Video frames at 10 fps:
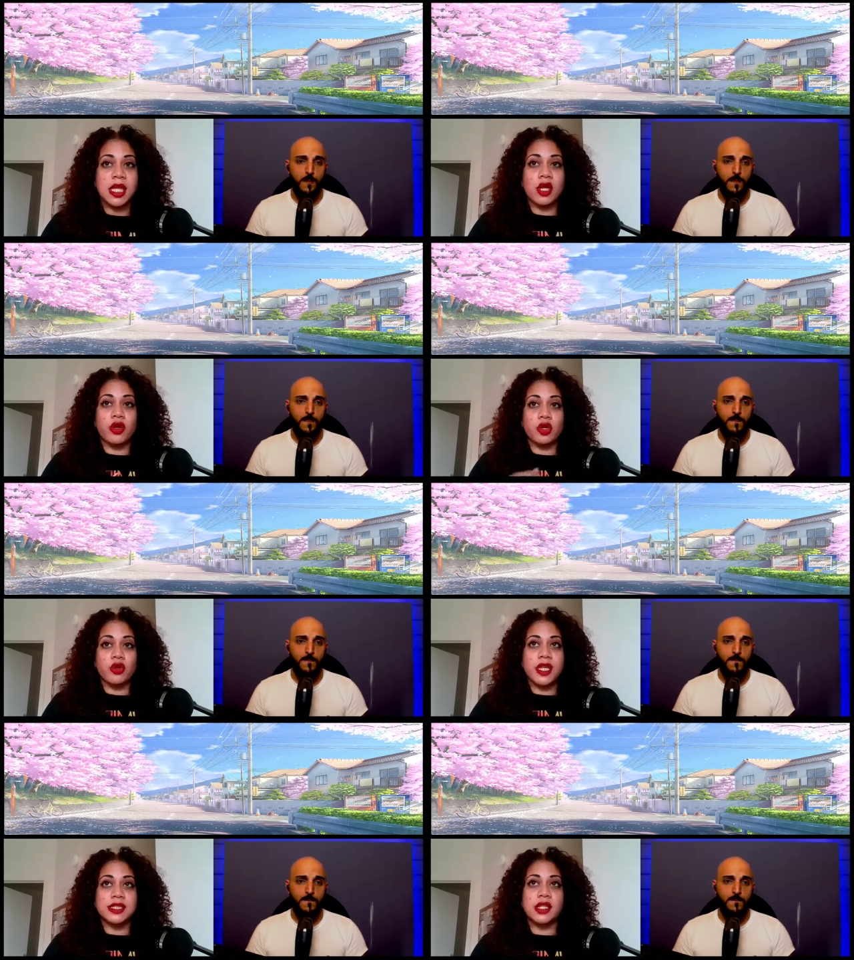Speaker 1: critical
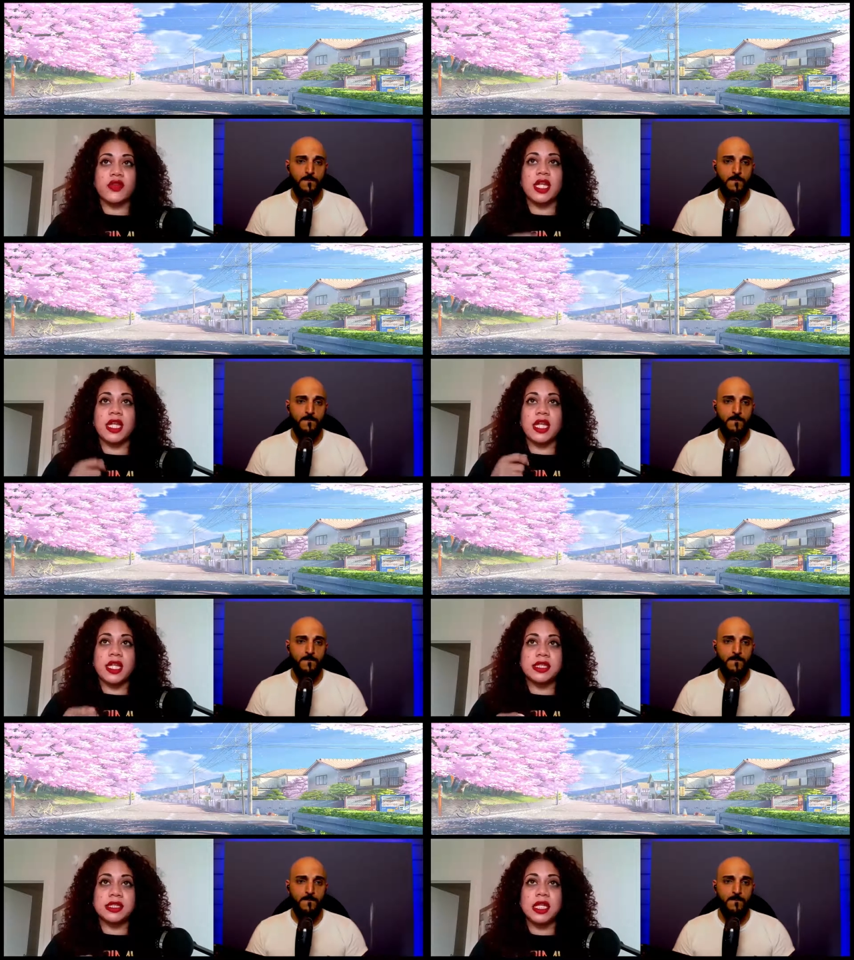race theory
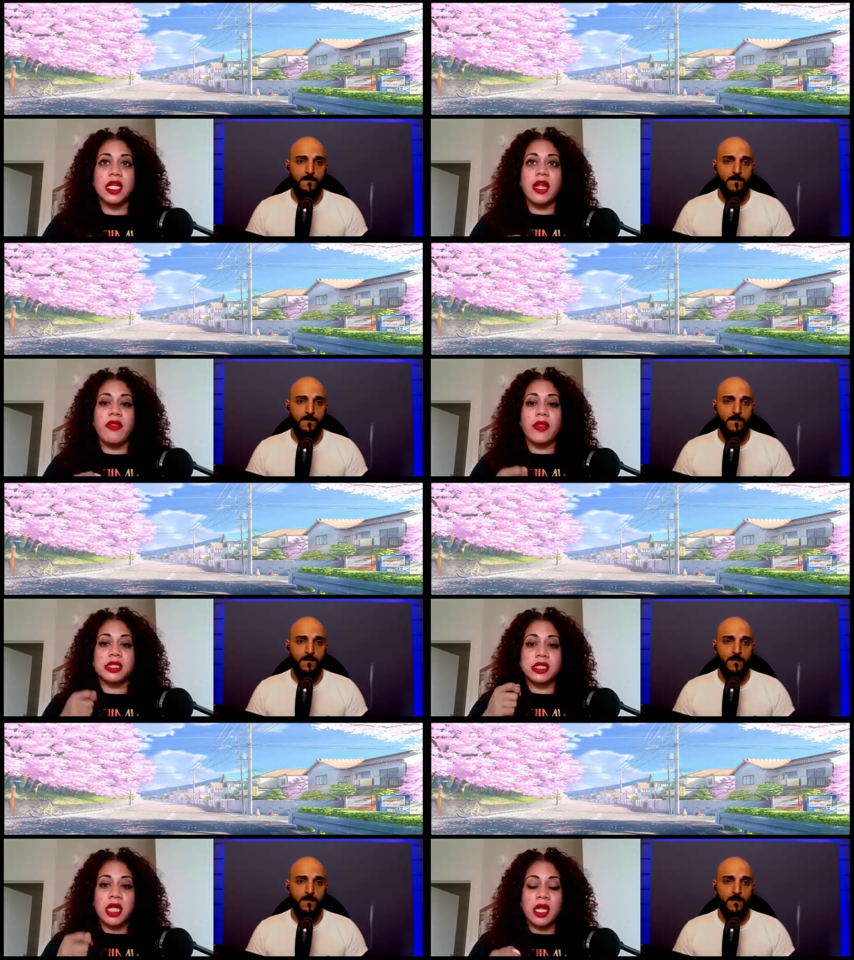is this
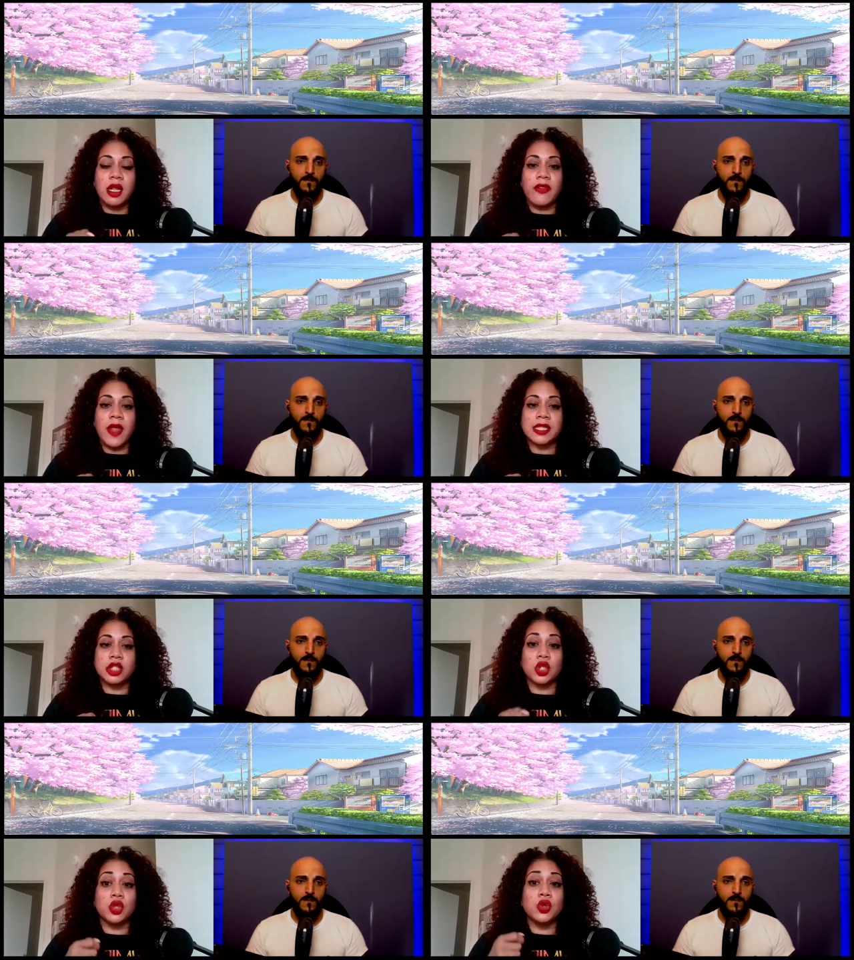thing that's
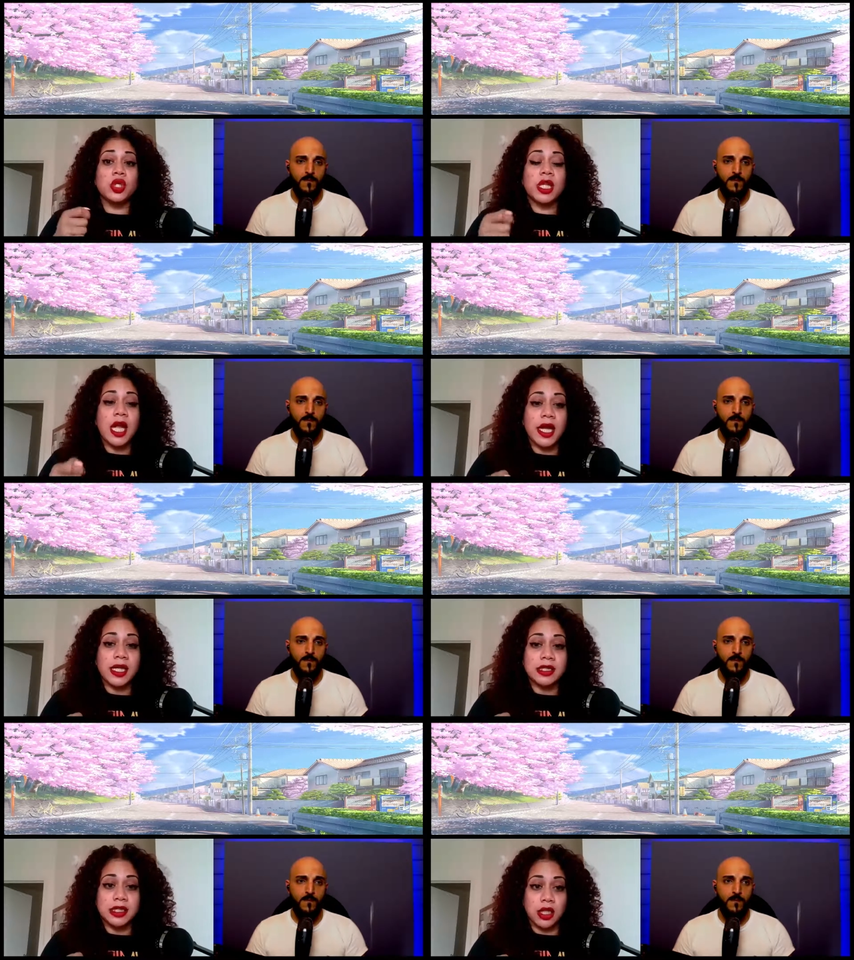
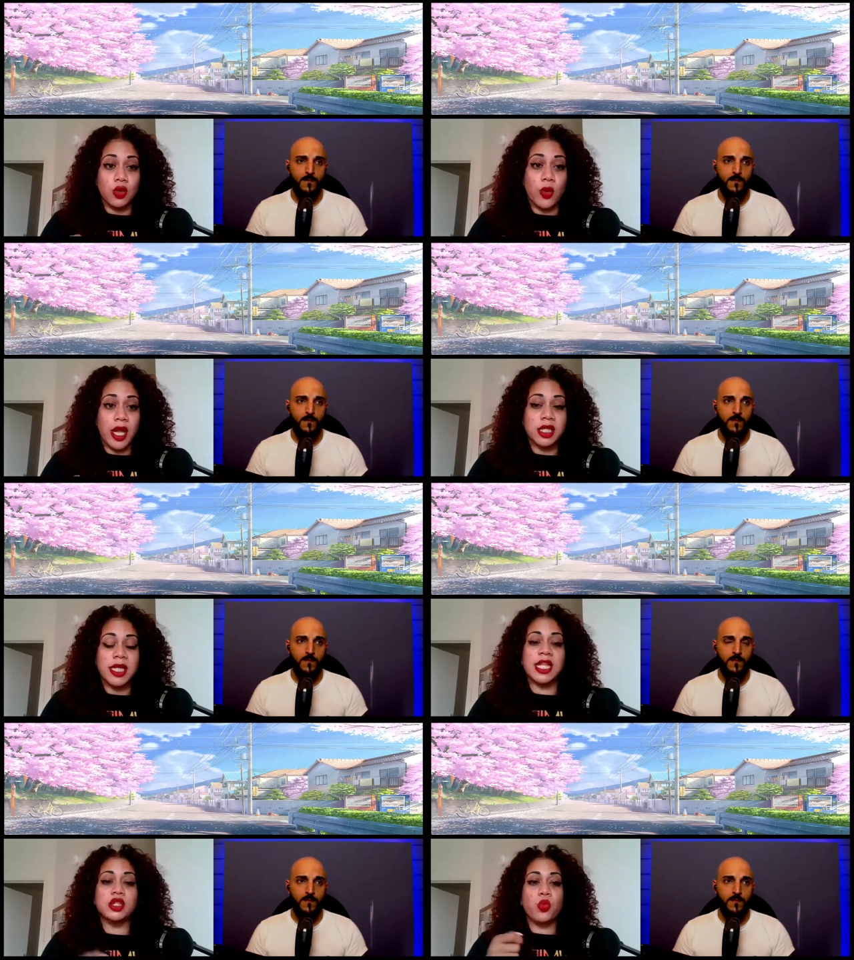utilized in a way.
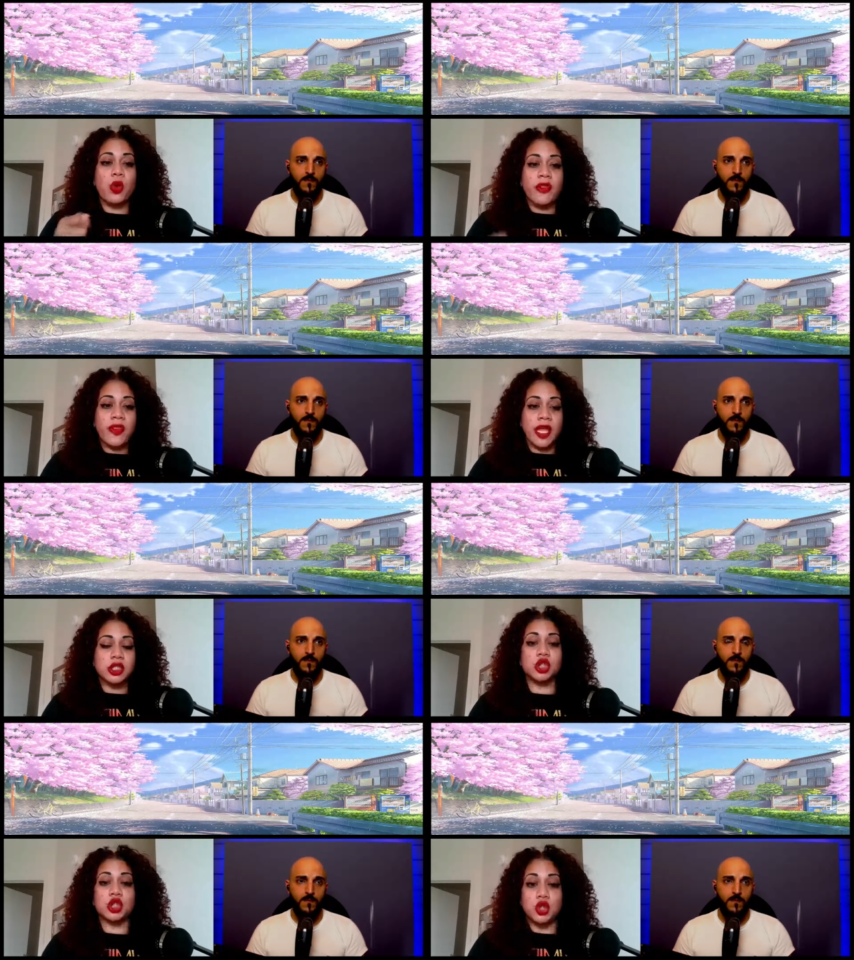Like it's one thing
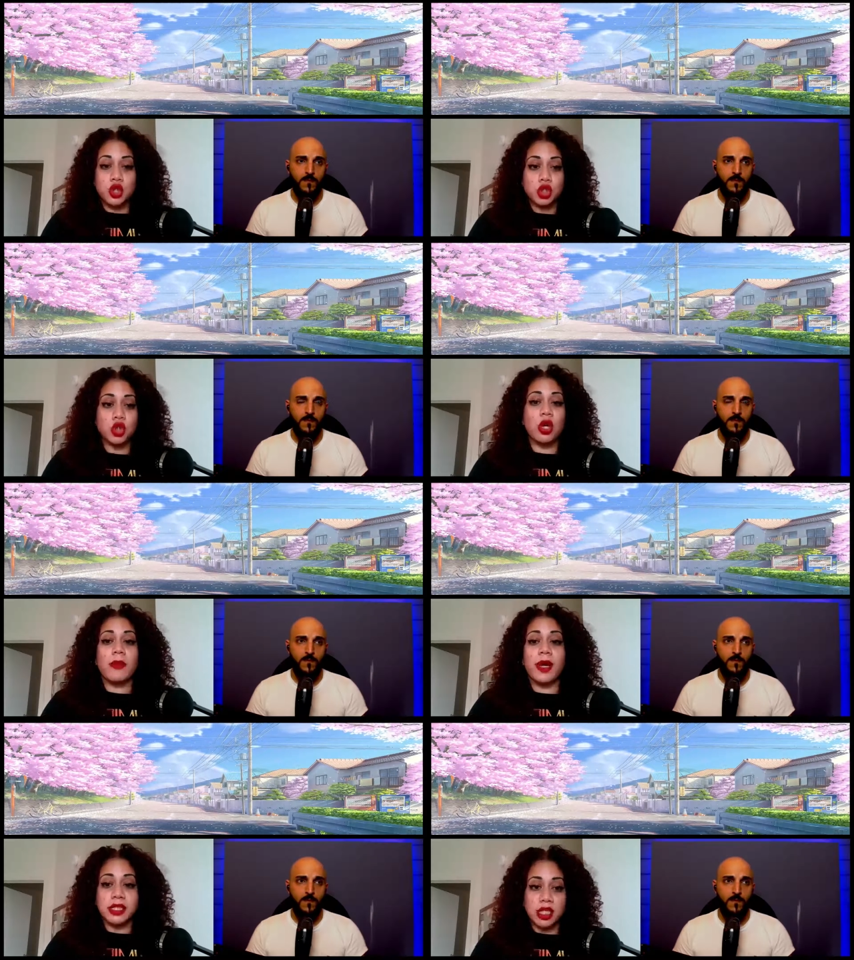to you should talk
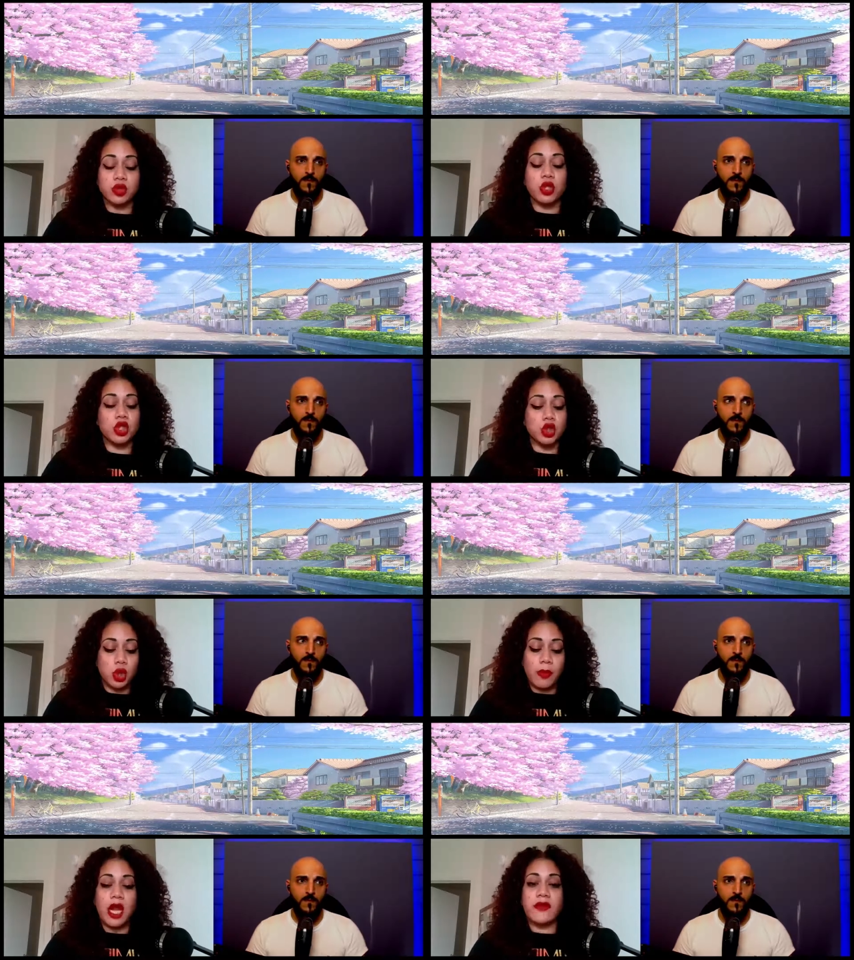about the history, you should talk
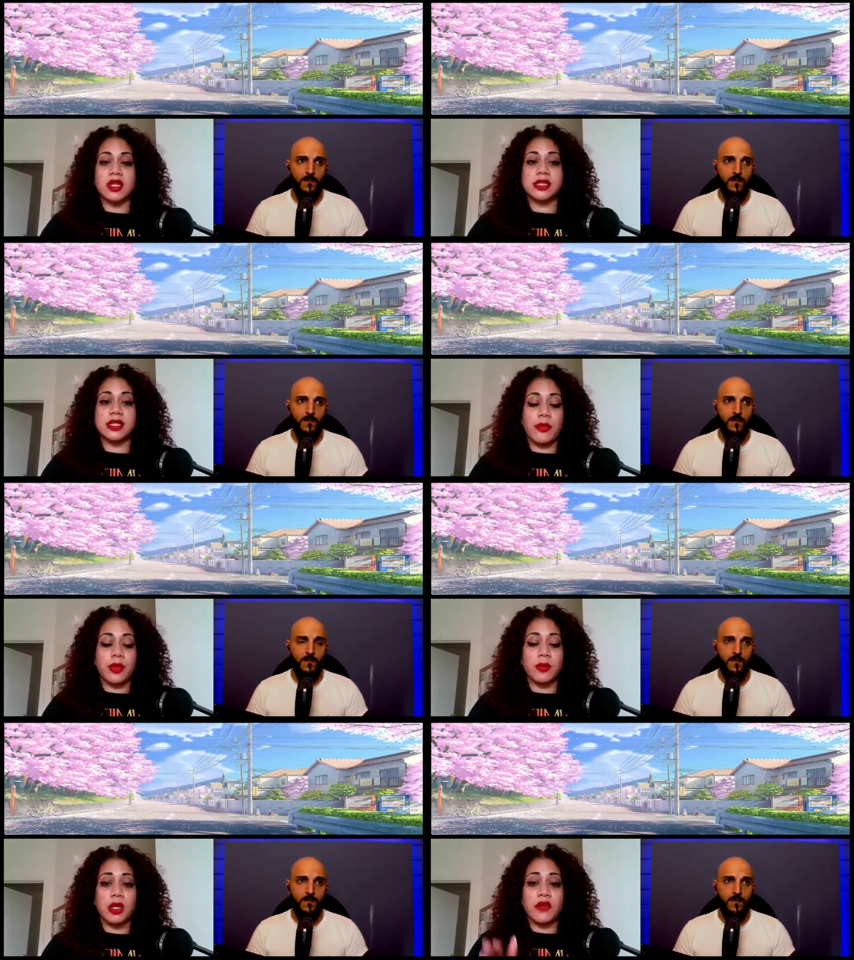about everything that's happening.
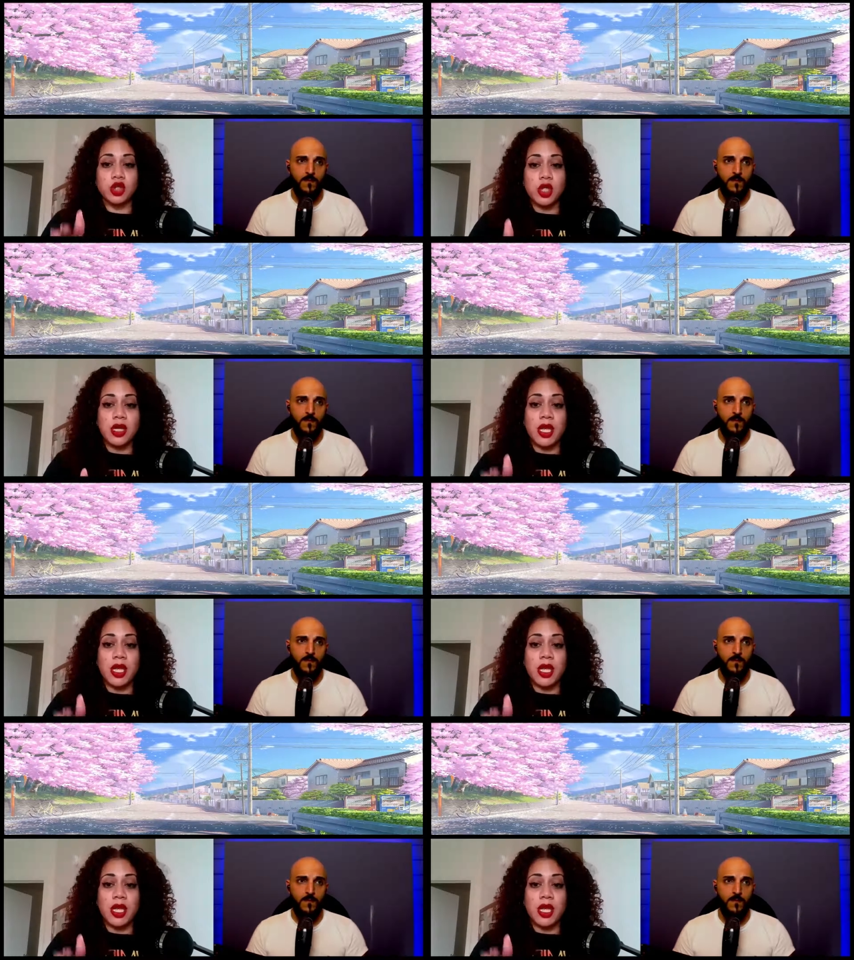But if you're trying to